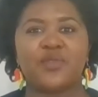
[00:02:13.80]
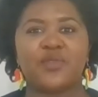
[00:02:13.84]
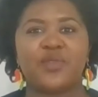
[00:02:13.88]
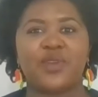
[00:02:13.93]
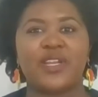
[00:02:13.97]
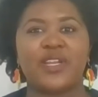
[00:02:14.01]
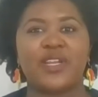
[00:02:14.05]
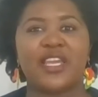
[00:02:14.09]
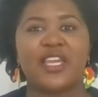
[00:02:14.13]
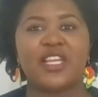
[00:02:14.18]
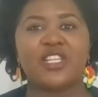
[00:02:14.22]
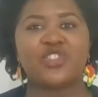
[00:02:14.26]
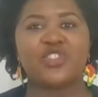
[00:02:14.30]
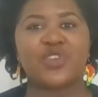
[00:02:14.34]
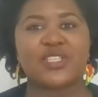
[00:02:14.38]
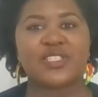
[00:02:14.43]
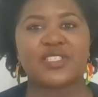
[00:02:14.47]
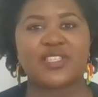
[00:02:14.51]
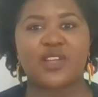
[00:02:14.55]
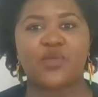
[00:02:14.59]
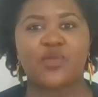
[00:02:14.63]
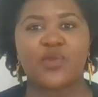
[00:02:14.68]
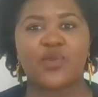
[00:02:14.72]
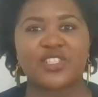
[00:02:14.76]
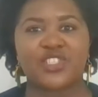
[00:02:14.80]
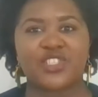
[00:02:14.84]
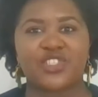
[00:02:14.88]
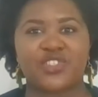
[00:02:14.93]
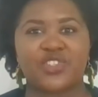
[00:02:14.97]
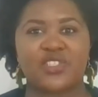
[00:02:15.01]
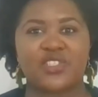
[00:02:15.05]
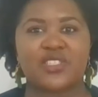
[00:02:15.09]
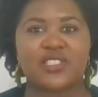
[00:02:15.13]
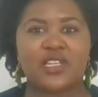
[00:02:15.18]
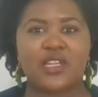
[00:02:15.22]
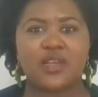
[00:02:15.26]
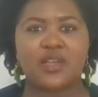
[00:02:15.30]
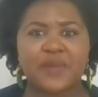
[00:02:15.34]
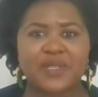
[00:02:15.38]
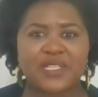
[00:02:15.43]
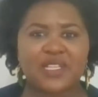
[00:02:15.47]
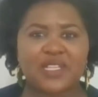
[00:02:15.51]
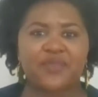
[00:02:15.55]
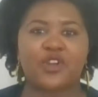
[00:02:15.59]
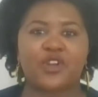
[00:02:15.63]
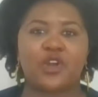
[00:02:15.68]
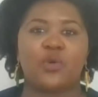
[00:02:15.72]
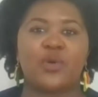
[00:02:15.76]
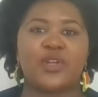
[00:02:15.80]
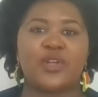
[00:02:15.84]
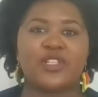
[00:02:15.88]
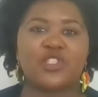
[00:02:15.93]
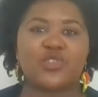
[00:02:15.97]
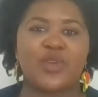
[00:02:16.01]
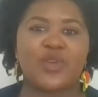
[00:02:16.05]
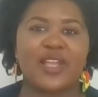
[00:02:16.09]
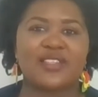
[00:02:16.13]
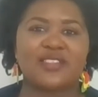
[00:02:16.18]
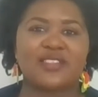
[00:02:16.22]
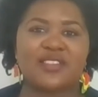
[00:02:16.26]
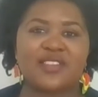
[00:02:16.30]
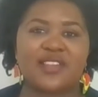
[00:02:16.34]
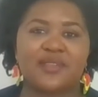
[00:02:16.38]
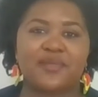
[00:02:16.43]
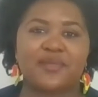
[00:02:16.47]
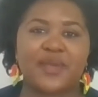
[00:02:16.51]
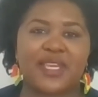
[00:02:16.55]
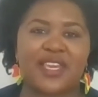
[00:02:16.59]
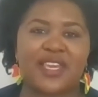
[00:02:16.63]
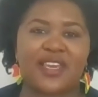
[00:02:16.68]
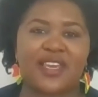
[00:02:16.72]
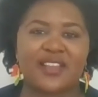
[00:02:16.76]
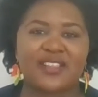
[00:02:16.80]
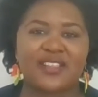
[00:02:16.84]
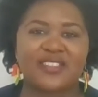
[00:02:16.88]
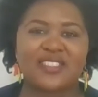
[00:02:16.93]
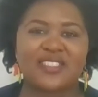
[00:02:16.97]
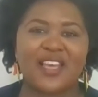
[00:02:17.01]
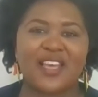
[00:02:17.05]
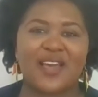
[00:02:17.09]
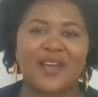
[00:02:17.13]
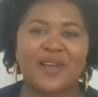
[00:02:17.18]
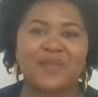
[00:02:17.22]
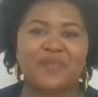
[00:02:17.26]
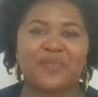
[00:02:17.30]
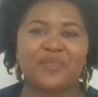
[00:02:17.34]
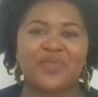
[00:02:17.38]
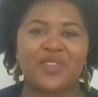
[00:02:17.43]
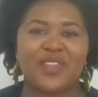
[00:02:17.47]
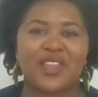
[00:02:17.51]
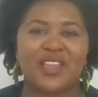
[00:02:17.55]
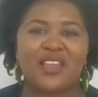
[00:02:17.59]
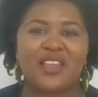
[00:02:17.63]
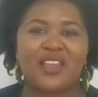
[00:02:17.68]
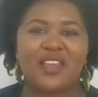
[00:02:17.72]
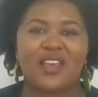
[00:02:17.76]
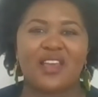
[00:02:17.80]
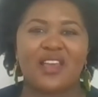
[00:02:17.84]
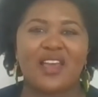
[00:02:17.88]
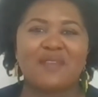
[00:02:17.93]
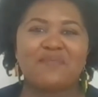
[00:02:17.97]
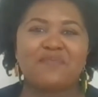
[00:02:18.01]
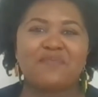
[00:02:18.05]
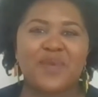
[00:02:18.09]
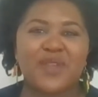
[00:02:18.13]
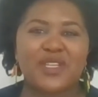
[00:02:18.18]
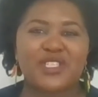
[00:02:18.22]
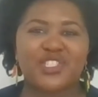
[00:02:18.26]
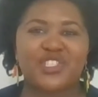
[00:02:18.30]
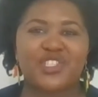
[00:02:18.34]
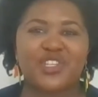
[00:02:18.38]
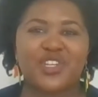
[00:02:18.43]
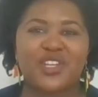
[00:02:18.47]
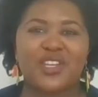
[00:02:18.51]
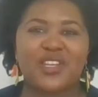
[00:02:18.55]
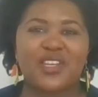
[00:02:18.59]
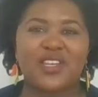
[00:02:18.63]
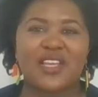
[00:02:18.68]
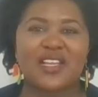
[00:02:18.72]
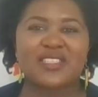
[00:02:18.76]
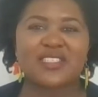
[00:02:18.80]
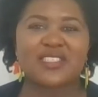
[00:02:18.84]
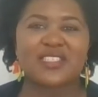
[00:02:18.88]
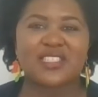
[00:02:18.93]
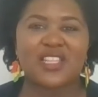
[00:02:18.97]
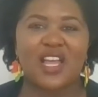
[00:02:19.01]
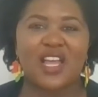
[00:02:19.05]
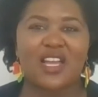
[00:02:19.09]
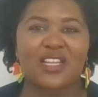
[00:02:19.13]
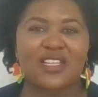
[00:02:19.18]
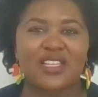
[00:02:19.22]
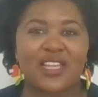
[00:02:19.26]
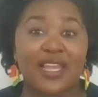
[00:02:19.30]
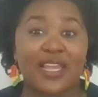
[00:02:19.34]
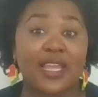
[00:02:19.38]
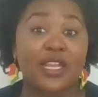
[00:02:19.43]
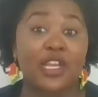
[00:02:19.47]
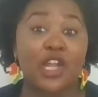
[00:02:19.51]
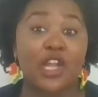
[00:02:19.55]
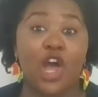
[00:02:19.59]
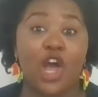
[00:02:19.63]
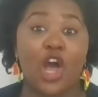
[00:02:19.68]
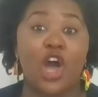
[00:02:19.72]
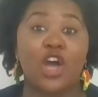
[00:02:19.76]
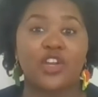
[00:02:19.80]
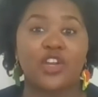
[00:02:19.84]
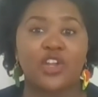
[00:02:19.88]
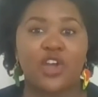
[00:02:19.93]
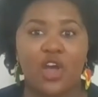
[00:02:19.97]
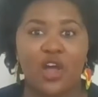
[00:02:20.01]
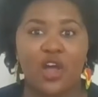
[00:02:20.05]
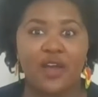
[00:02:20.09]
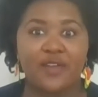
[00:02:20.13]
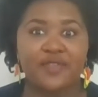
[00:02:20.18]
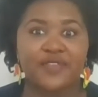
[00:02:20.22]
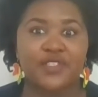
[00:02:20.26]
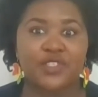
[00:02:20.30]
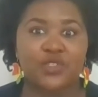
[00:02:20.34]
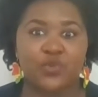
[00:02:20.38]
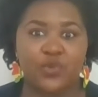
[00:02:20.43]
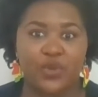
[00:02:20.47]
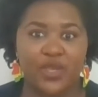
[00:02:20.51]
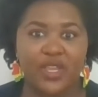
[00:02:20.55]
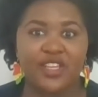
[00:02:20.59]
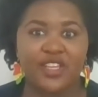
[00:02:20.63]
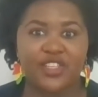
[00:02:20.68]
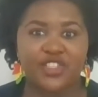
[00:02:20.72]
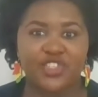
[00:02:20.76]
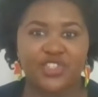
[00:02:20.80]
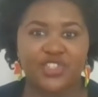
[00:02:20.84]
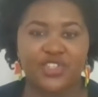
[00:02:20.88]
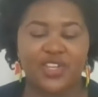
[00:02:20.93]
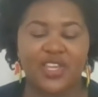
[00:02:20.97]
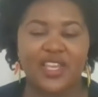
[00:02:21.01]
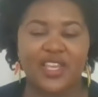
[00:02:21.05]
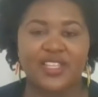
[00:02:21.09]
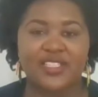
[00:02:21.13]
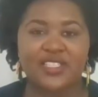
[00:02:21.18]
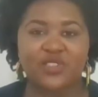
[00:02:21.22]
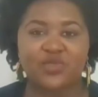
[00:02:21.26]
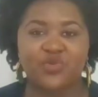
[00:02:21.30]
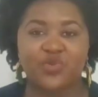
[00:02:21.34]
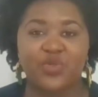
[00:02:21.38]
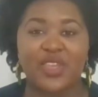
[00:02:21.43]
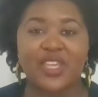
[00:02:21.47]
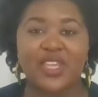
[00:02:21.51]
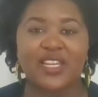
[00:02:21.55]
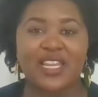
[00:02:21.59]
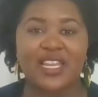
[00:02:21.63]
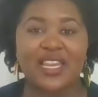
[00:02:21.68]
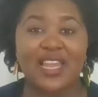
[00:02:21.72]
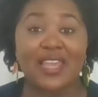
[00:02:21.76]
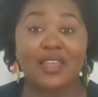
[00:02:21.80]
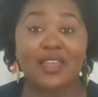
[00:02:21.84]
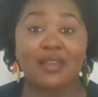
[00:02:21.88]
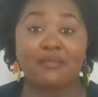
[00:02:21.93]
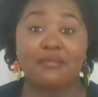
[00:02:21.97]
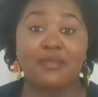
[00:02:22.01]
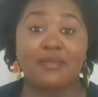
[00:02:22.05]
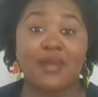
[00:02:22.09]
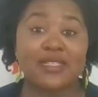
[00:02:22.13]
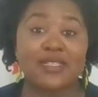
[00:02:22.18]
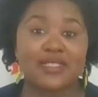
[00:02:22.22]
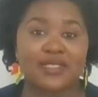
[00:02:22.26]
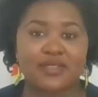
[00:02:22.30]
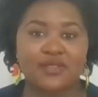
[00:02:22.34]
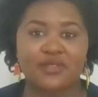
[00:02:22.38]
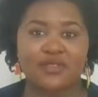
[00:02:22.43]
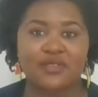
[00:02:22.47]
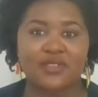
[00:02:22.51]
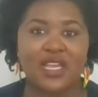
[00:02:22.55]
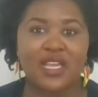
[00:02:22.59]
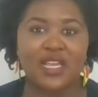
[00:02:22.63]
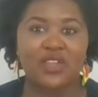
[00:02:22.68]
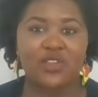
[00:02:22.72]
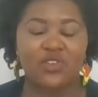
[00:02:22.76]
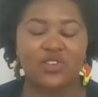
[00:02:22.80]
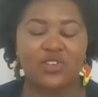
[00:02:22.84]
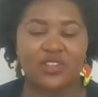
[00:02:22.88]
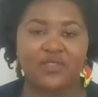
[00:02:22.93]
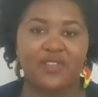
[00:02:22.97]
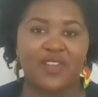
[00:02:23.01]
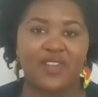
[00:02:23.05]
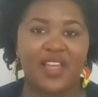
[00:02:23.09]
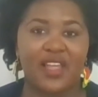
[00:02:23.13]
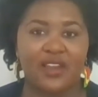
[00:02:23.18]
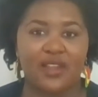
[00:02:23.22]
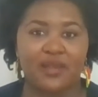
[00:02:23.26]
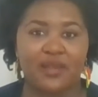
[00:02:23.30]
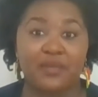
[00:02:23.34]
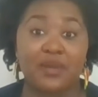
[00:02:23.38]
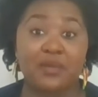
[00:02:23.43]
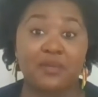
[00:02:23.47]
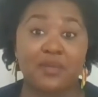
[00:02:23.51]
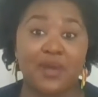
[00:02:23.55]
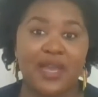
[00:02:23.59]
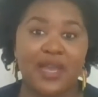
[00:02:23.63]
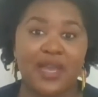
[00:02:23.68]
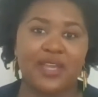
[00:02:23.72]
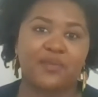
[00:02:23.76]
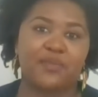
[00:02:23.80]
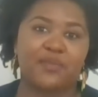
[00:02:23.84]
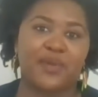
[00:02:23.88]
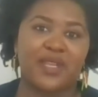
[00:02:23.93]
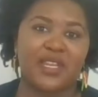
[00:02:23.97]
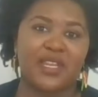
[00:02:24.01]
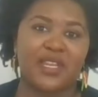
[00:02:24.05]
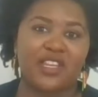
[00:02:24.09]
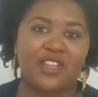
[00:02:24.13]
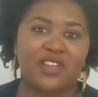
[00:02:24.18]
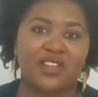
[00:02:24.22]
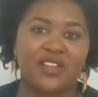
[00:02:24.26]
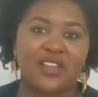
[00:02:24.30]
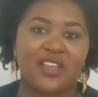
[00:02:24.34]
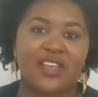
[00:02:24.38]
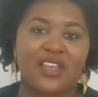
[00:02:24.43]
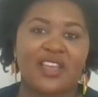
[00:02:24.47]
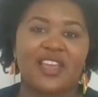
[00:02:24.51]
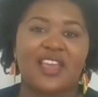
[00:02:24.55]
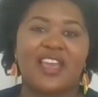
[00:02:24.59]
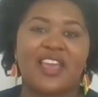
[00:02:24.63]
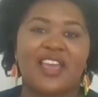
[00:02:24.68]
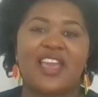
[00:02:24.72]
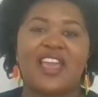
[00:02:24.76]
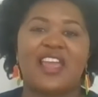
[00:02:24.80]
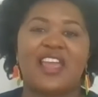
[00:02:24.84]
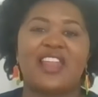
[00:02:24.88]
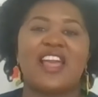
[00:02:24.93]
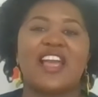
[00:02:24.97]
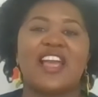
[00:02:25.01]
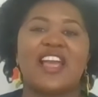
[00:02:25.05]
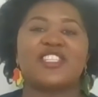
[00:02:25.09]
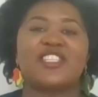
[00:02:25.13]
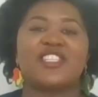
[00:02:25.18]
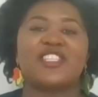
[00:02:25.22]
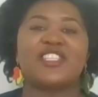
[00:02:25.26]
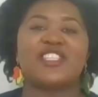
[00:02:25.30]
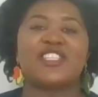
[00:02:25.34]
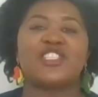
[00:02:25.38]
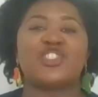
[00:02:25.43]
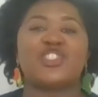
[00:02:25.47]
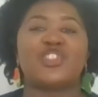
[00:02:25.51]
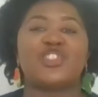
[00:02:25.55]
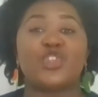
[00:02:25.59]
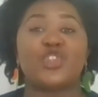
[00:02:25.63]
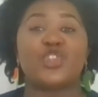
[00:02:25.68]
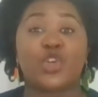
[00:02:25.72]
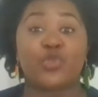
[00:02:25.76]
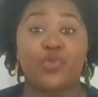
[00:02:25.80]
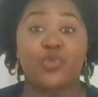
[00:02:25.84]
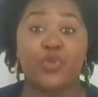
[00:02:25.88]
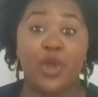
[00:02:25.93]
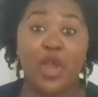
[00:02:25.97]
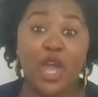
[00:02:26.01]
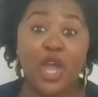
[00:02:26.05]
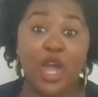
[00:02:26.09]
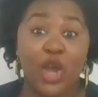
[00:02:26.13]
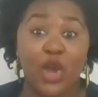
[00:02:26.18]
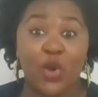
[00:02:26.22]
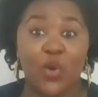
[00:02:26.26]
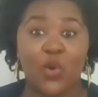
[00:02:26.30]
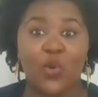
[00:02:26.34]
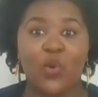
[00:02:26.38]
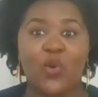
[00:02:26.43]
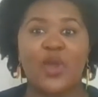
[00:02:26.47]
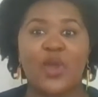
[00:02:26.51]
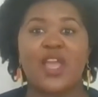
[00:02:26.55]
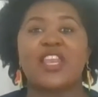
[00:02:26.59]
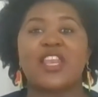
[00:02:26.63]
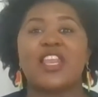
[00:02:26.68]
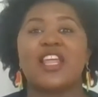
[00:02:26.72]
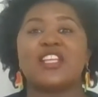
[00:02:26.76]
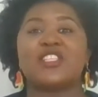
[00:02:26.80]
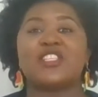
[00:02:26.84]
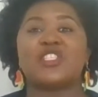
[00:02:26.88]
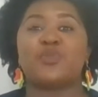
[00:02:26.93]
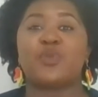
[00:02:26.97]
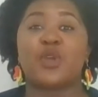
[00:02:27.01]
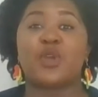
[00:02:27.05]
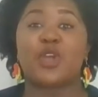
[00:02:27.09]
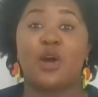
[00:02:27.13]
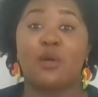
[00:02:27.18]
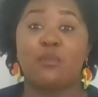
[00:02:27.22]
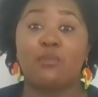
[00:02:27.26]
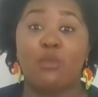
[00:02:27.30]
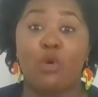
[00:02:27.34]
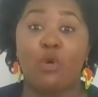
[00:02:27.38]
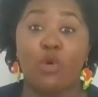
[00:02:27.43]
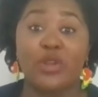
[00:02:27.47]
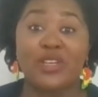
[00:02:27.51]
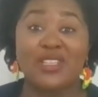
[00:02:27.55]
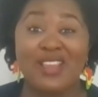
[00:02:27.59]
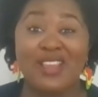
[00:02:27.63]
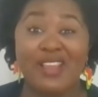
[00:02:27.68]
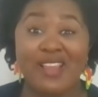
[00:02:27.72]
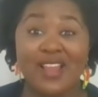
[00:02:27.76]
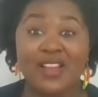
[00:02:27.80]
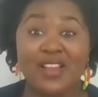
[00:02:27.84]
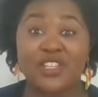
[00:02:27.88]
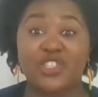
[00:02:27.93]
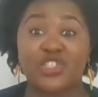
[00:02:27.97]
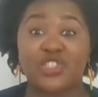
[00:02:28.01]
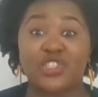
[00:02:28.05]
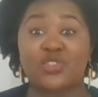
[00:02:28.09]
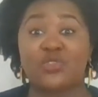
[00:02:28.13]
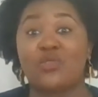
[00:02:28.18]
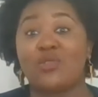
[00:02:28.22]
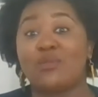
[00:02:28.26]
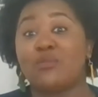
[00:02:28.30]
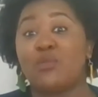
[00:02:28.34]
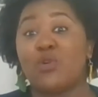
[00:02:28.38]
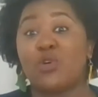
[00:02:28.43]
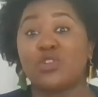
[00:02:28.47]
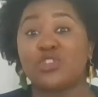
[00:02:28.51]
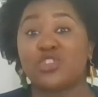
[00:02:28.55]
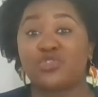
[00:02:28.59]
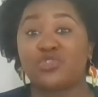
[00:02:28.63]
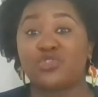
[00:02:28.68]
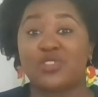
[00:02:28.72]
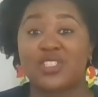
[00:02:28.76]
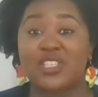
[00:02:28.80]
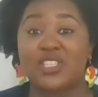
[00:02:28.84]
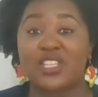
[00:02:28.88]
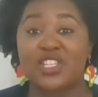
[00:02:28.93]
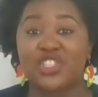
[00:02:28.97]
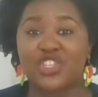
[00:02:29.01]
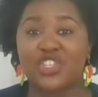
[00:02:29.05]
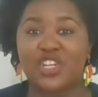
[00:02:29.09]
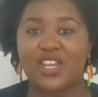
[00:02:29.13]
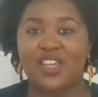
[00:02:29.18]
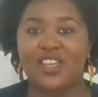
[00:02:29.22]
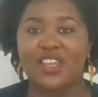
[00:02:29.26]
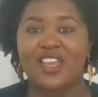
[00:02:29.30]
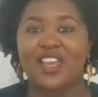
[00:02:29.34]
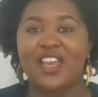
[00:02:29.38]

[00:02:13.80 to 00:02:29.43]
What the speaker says: a really interesting question. It's a little bit difficult one to answer because ambition is not like an on or off switch. It's really like a muscle that you develop, in my opinion. And as you grow and as you become more intentional and more strategic,